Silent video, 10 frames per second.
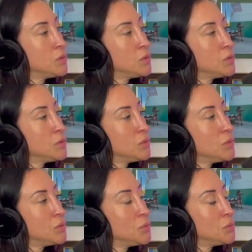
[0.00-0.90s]

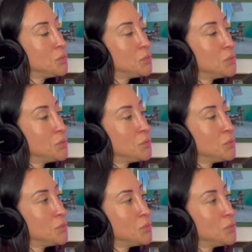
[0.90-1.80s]

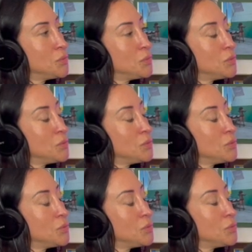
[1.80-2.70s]

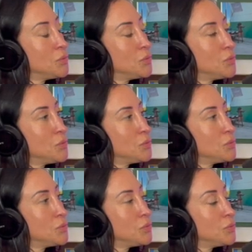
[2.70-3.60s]

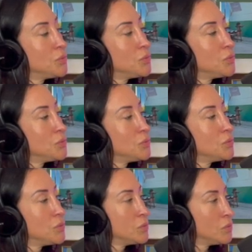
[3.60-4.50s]

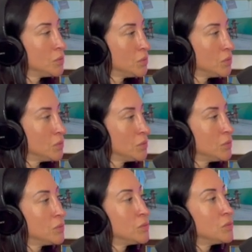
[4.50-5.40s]

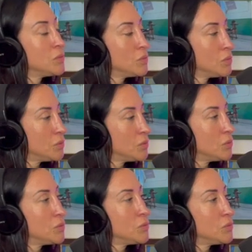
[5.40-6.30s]

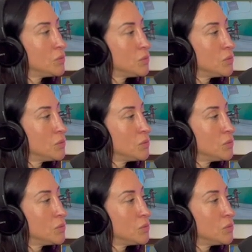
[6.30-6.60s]
No words are spoken by the person on screen.